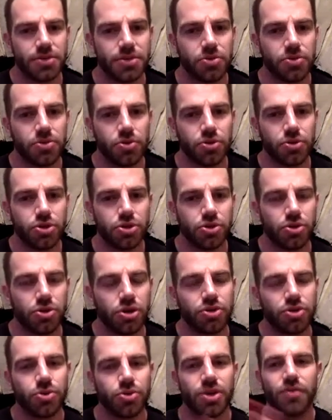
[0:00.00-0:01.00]
or do you go,
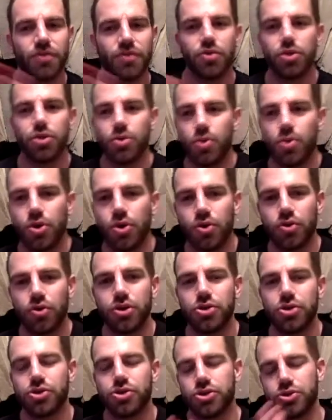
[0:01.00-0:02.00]
do I give you what you want, or do
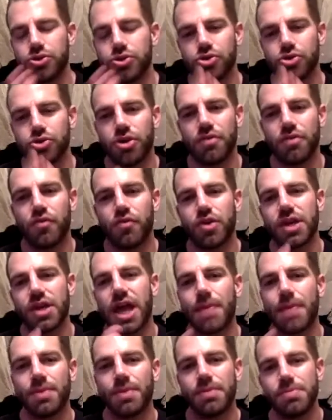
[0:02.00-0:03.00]
you try and find a
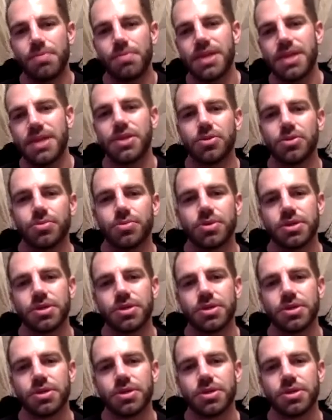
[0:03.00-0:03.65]
happy medium?